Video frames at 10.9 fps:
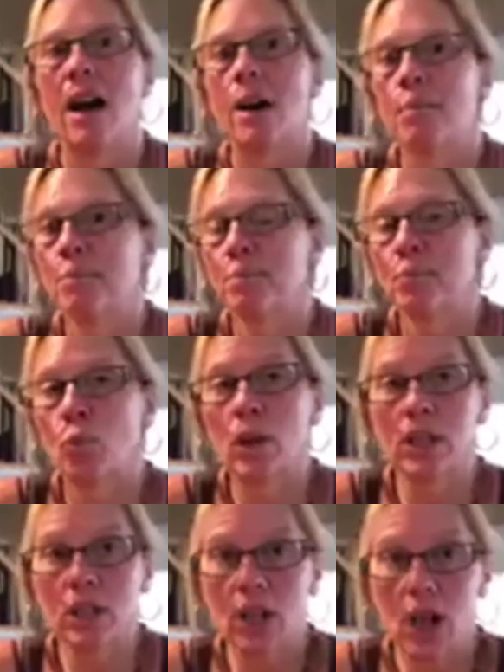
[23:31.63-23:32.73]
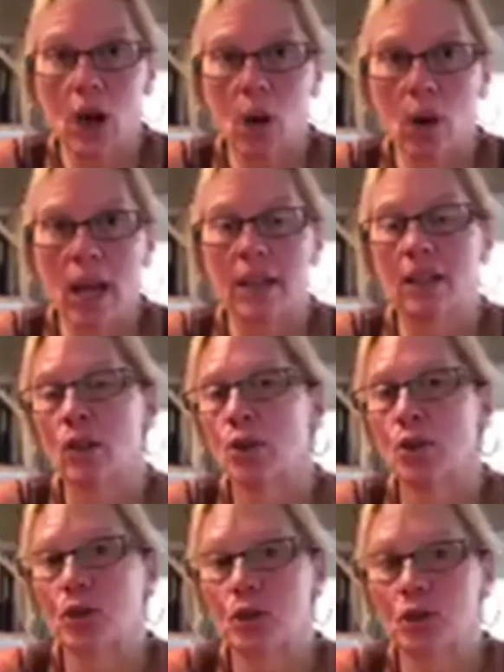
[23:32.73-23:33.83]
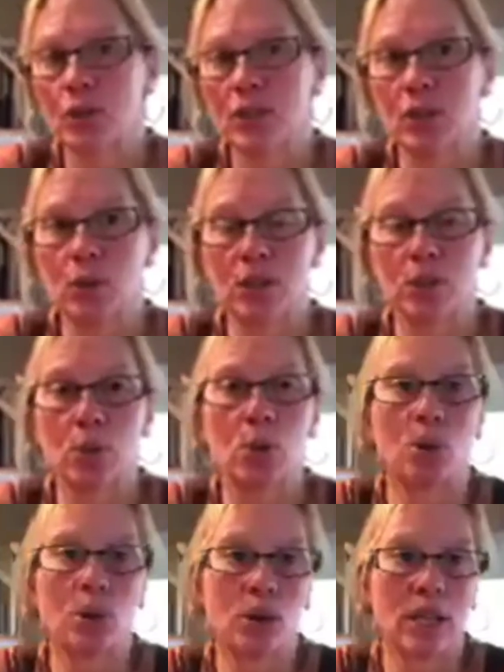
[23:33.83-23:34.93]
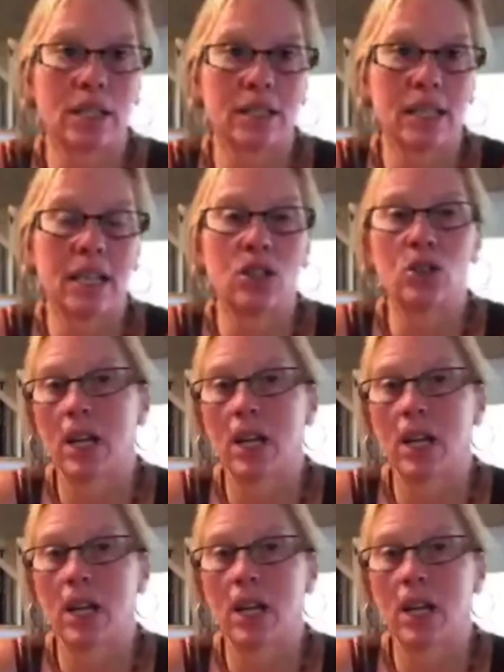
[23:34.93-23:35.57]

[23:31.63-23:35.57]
Um, WinCo and the local grocery stores will order things in.